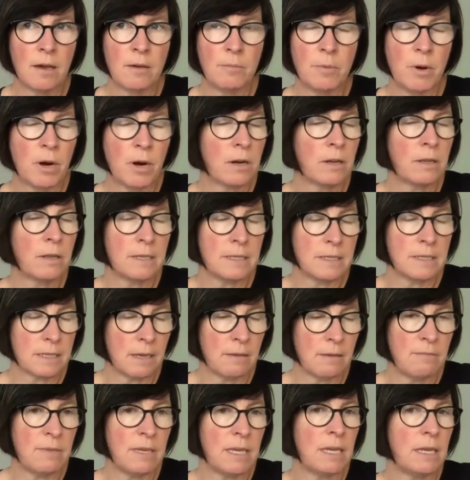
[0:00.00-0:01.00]
part of this can
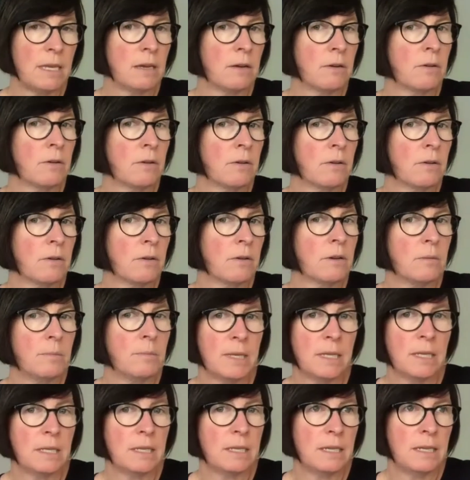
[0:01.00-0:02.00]
be
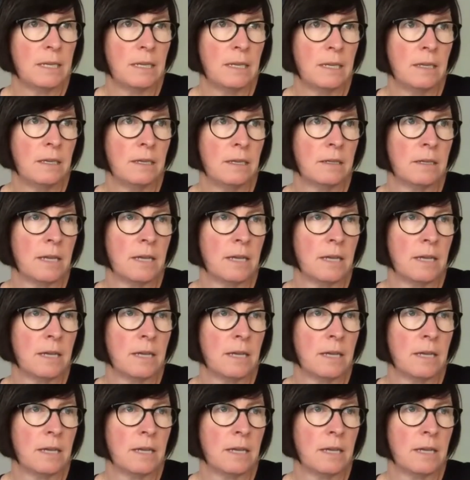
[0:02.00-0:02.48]
irritability